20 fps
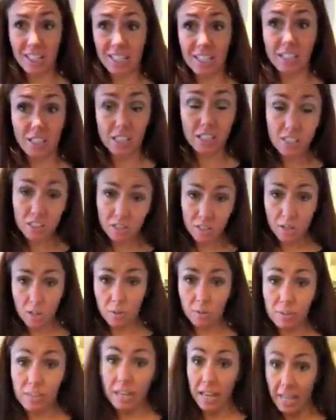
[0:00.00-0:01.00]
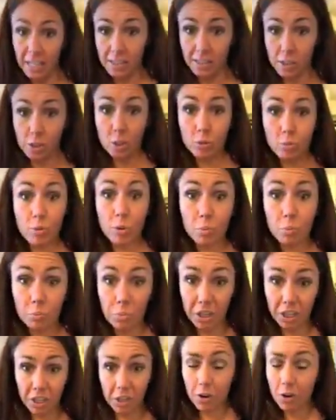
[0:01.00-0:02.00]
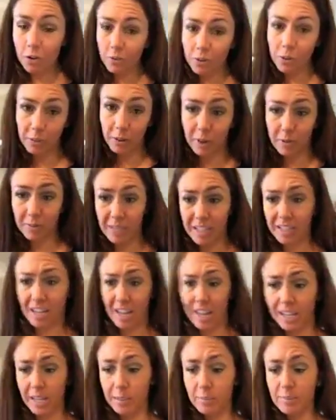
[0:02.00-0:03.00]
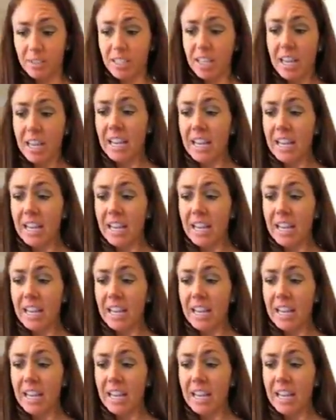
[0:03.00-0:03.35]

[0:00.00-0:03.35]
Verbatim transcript: And just know, yes, you will be overwhelmed at times.